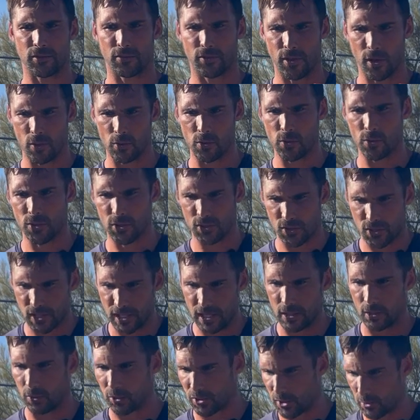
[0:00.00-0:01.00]
those
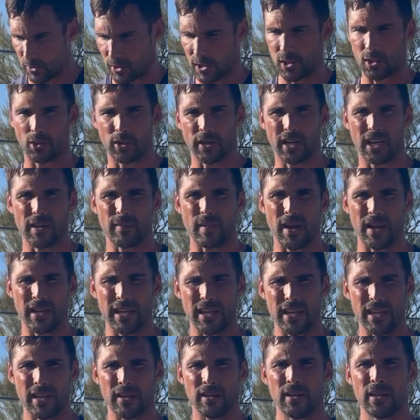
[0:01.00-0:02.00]
skills that we're talking about
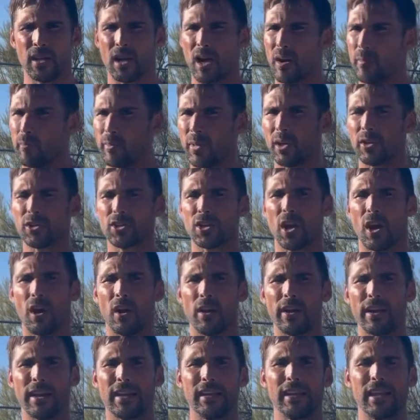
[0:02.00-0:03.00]
here are much
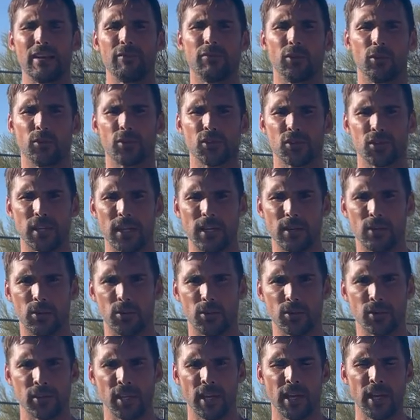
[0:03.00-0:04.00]
higher level
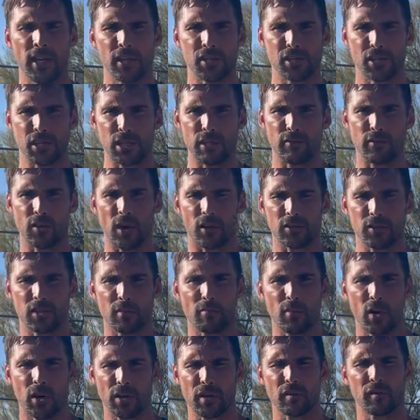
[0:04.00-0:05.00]
skills, so you've got to
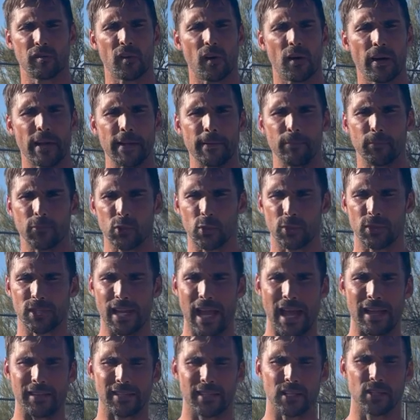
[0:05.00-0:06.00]
modify your
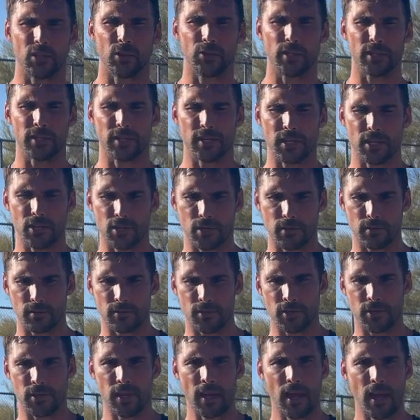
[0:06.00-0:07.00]
tactical
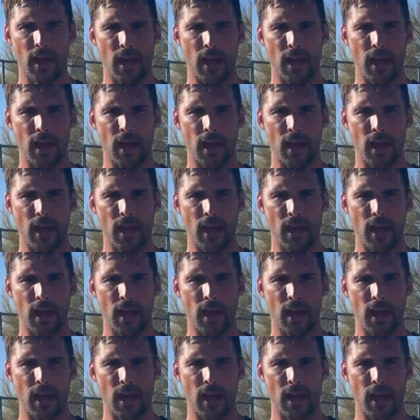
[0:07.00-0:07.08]
decisions